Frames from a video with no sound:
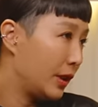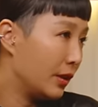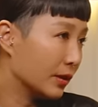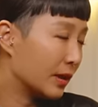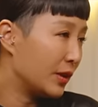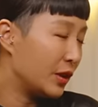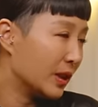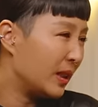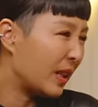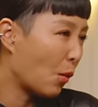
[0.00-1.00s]
You know, sometimes you
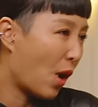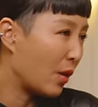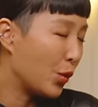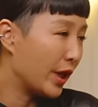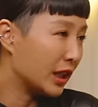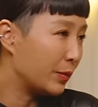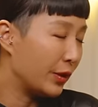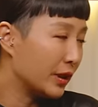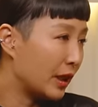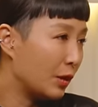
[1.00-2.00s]
just need that one weird
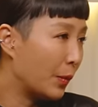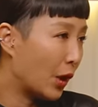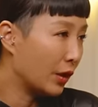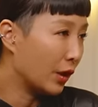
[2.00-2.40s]
experience that you bond